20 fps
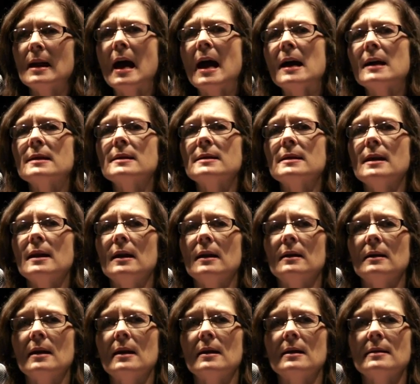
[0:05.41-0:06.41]
the last
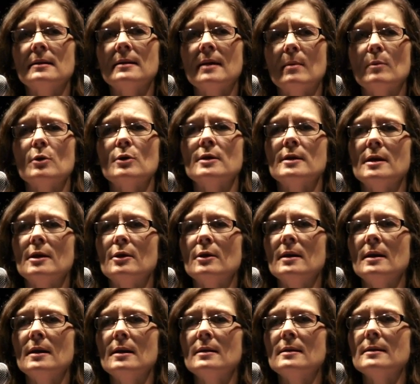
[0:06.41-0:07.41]
in a summer
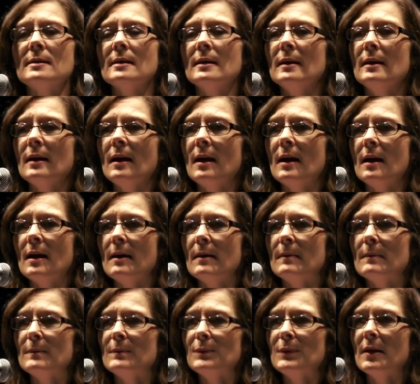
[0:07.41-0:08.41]
series
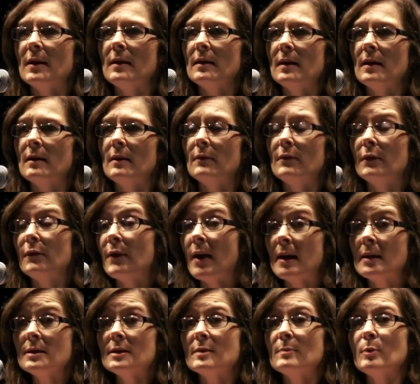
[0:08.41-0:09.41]
of
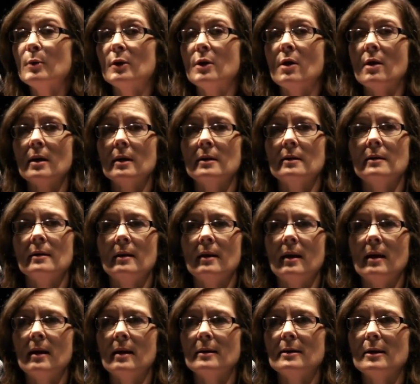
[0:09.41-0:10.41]
events put on
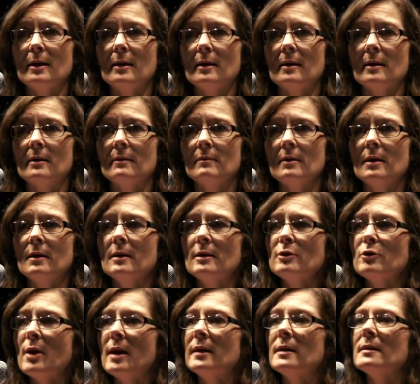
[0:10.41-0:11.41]
to
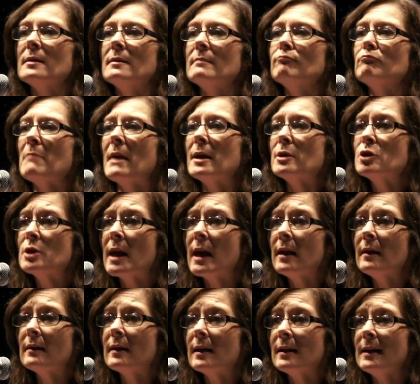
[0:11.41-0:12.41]
try to
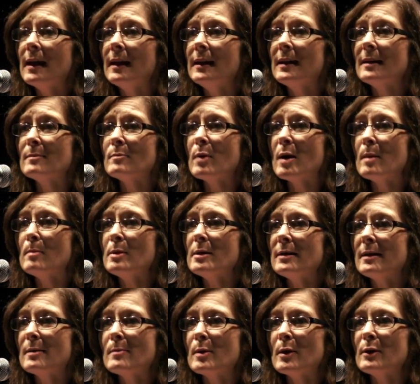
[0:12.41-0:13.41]
educate the Canadian
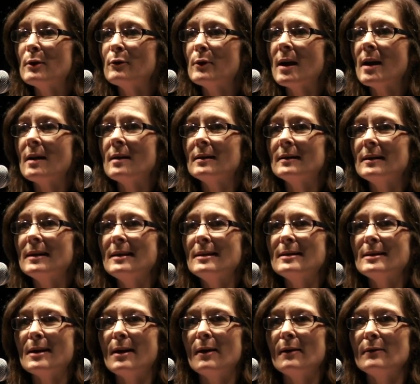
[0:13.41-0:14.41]
public about the
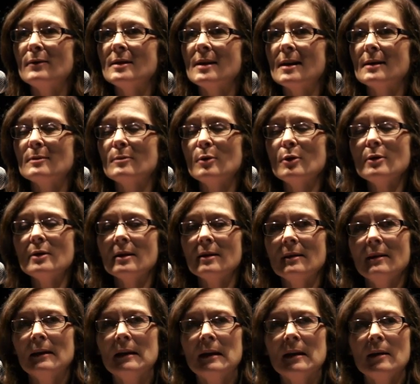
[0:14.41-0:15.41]
realities of sex
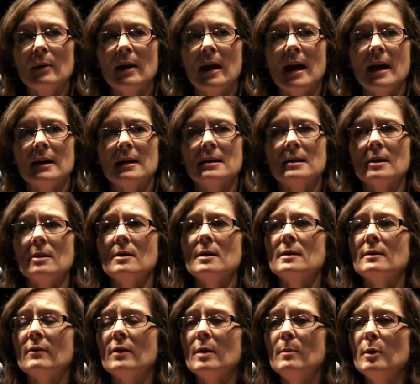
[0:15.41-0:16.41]
work. We had a
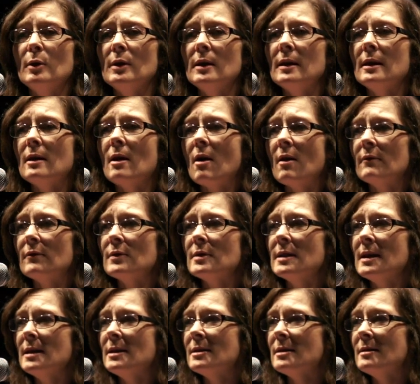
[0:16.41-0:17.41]
series of community
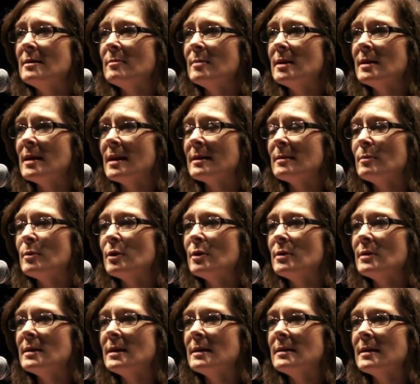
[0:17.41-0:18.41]
conversations with sex
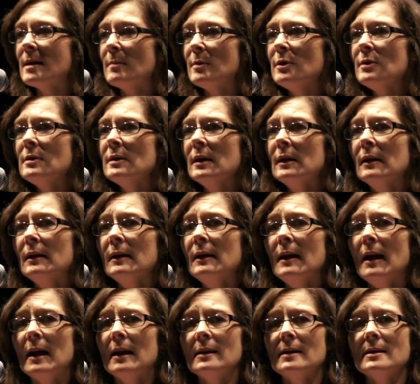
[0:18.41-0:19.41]
workers this summer,
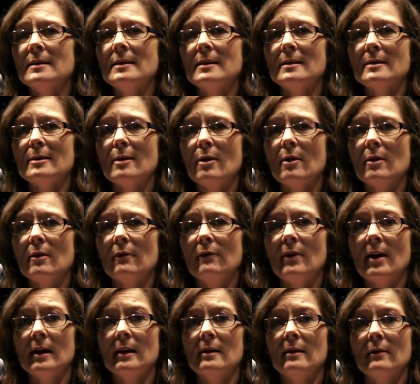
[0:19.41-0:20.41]
and this is
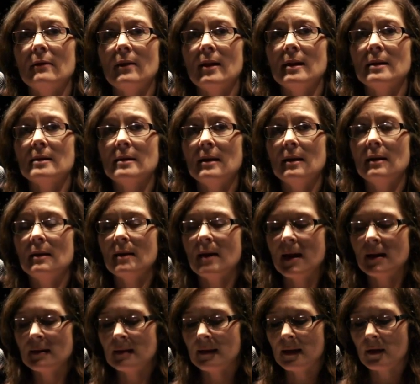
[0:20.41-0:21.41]
our final event
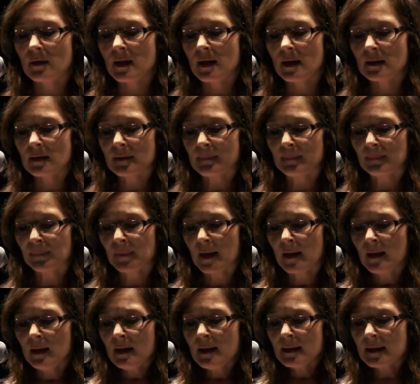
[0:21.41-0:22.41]
in that series.
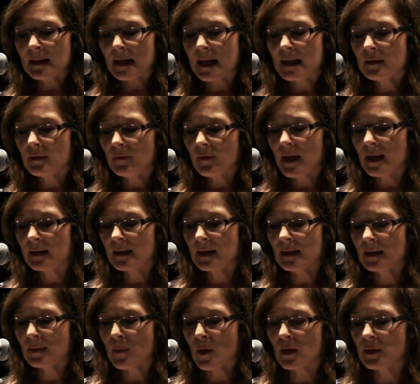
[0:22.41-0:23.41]
Tonight's
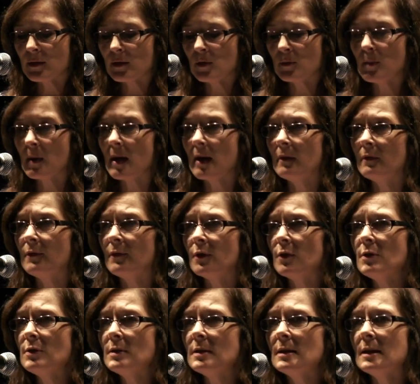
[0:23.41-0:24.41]
event is sponsored by
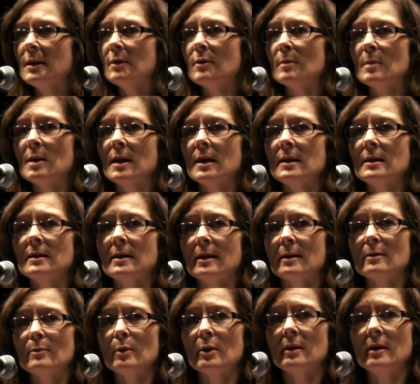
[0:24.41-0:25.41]
FIRST Decriminalize
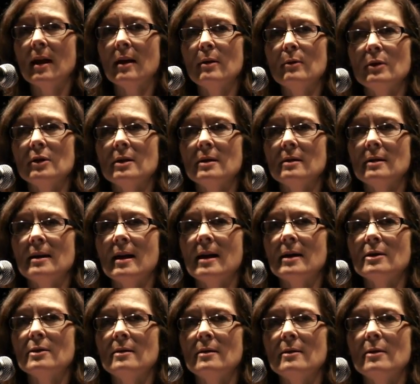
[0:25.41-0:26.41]
Sex Work Now, which is a
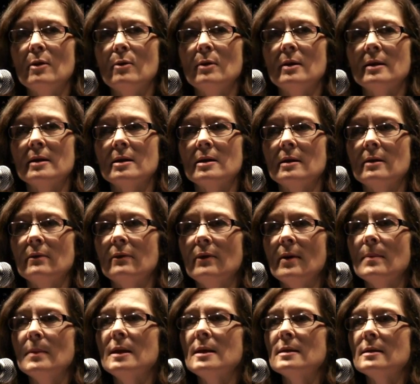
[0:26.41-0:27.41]
national coalition
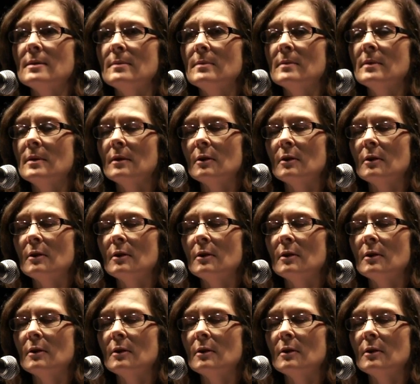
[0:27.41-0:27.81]
of feminists